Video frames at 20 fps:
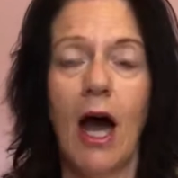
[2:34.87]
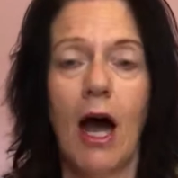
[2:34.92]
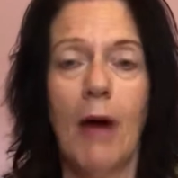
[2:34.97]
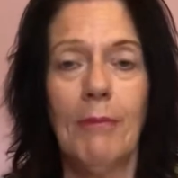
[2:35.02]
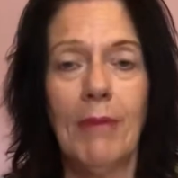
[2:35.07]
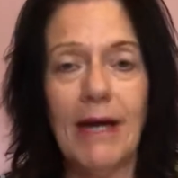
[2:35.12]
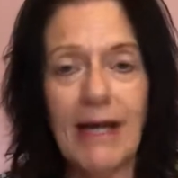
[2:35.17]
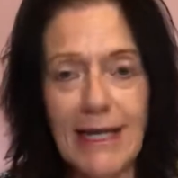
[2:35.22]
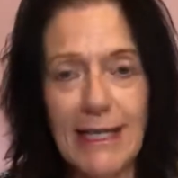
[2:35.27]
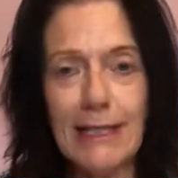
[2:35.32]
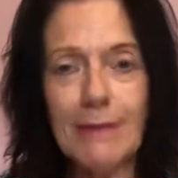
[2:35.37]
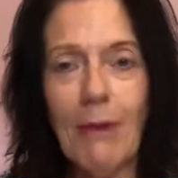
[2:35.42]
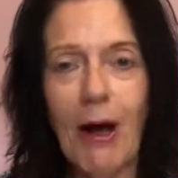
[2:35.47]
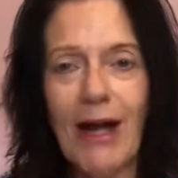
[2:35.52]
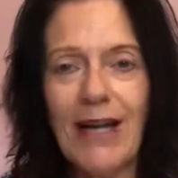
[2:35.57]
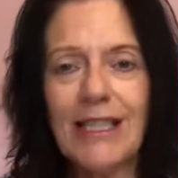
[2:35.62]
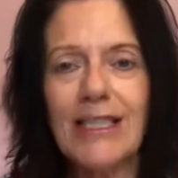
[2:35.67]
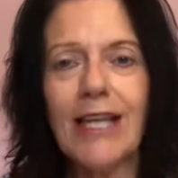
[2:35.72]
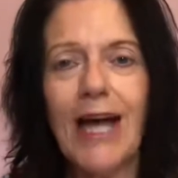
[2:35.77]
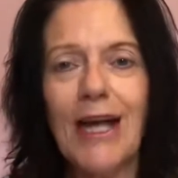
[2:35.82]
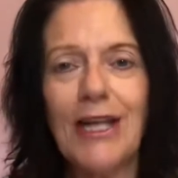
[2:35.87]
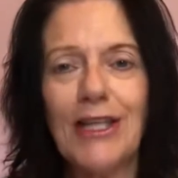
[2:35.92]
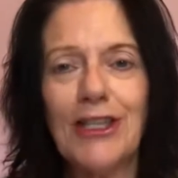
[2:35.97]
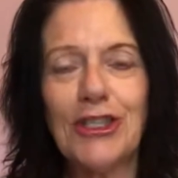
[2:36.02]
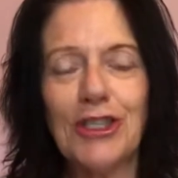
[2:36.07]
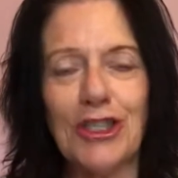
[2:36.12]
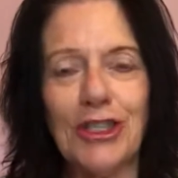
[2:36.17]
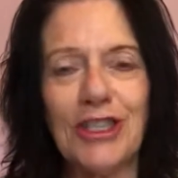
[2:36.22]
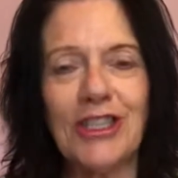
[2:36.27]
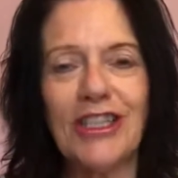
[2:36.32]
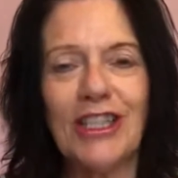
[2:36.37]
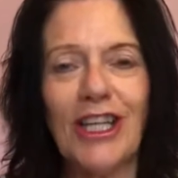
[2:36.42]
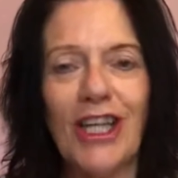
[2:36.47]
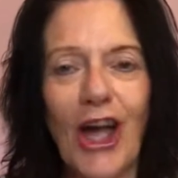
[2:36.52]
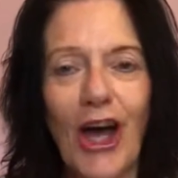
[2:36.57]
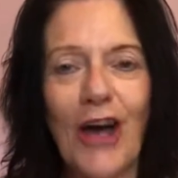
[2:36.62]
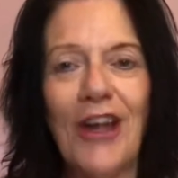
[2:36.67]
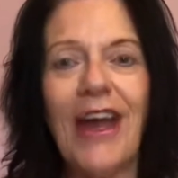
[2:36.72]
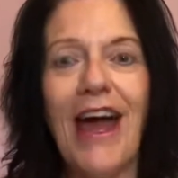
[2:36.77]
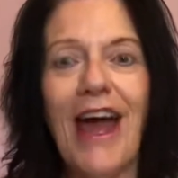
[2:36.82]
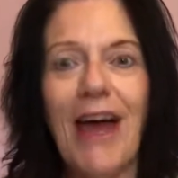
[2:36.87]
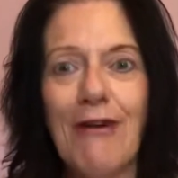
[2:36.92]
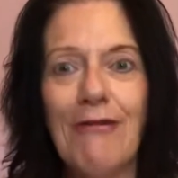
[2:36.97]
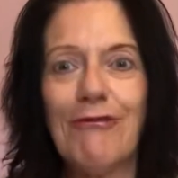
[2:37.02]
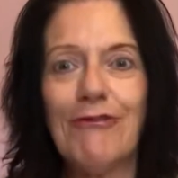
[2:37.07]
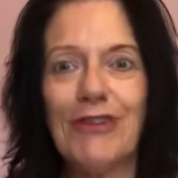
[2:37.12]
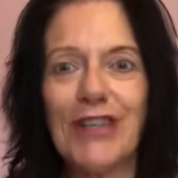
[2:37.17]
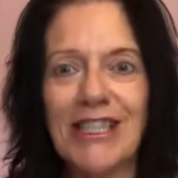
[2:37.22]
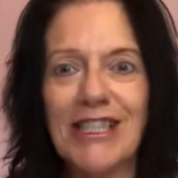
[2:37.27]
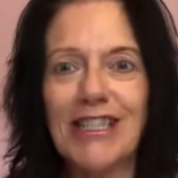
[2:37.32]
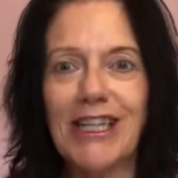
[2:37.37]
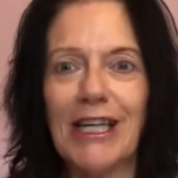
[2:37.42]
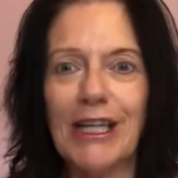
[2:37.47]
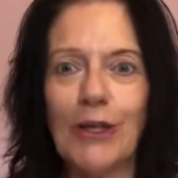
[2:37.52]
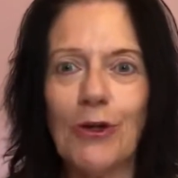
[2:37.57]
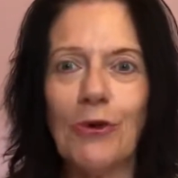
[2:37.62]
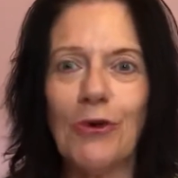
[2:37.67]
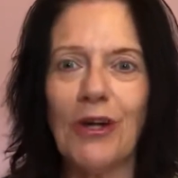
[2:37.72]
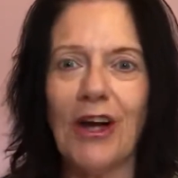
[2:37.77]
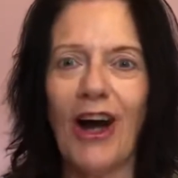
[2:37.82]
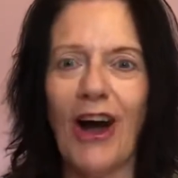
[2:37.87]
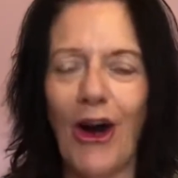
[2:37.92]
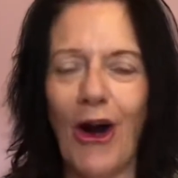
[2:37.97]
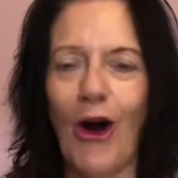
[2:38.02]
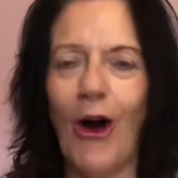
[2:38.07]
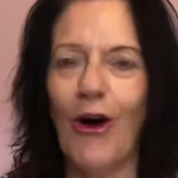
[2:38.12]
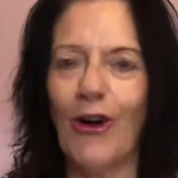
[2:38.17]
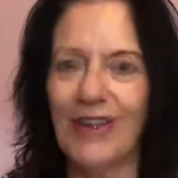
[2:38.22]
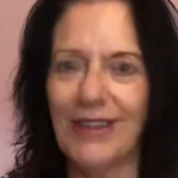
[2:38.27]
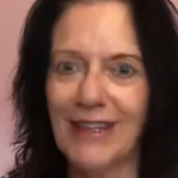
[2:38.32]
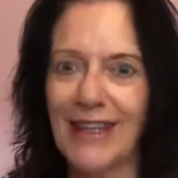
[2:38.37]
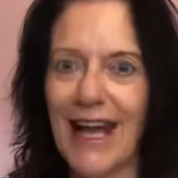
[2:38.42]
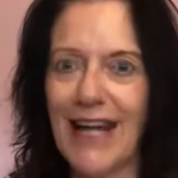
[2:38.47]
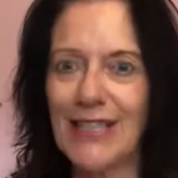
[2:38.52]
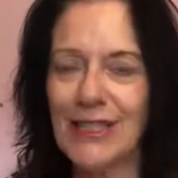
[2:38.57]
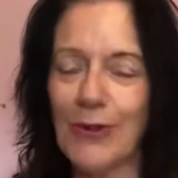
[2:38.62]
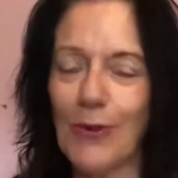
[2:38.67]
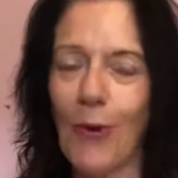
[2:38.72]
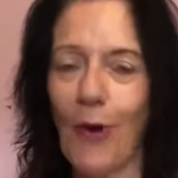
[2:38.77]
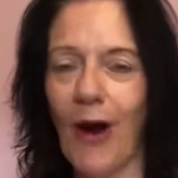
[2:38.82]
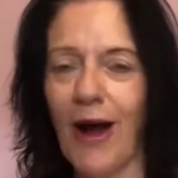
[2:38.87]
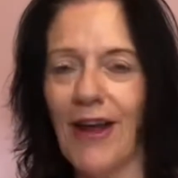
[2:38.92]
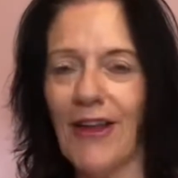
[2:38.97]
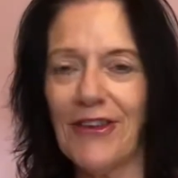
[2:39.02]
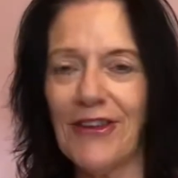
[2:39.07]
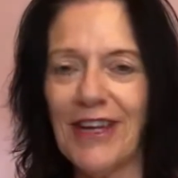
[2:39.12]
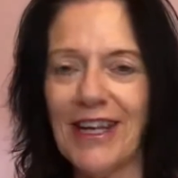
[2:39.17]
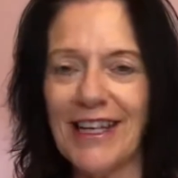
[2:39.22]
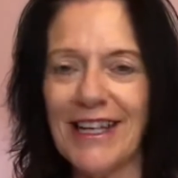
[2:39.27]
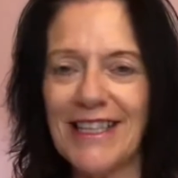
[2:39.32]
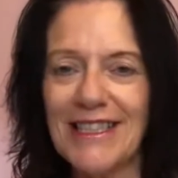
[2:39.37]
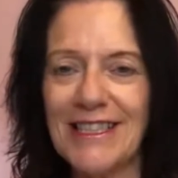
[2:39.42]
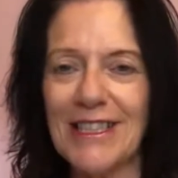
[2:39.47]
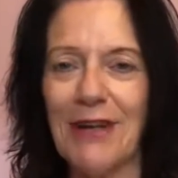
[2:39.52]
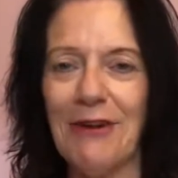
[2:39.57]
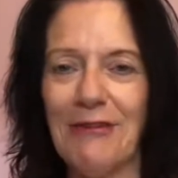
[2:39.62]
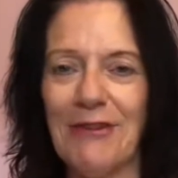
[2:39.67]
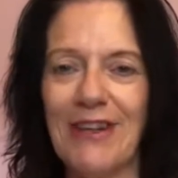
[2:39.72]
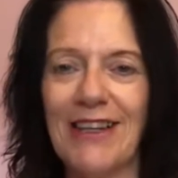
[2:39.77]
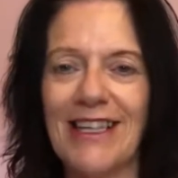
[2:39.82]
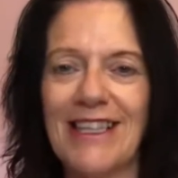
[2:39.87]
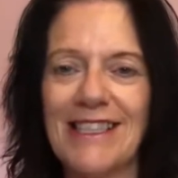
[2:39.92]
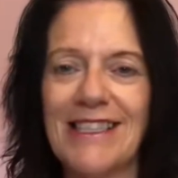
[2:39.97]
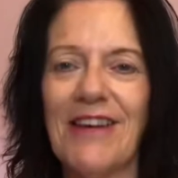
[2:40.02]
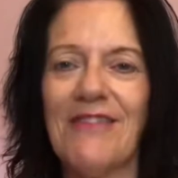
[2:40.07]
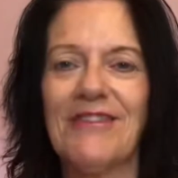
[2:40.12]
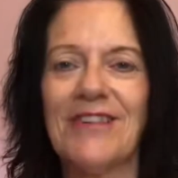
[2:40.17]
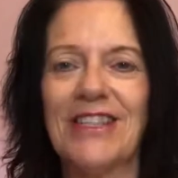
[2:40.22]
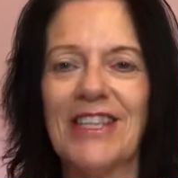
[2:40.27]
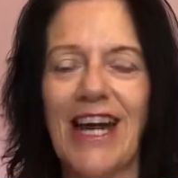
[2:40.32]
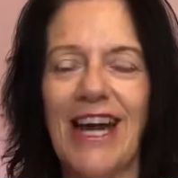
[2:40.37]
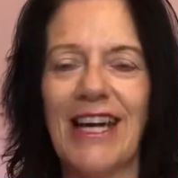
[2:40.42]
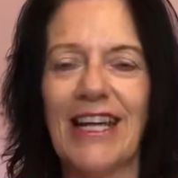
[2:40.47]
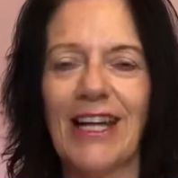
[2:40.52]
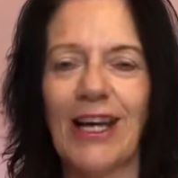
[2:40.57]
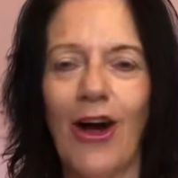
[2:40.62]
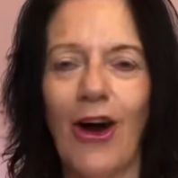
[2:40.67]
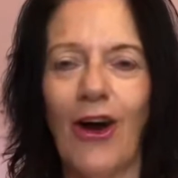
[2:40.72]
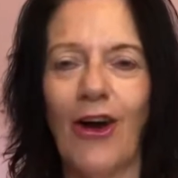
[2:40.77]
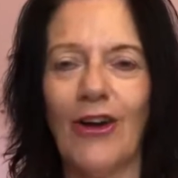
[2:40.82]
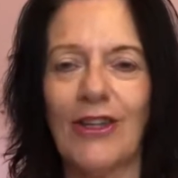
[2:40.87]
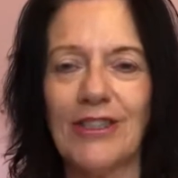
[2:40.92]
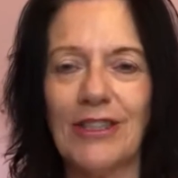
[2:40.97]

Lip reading: But it is my intention to learn every single card, and that's quite a thing, isn't it, really, 78 cards.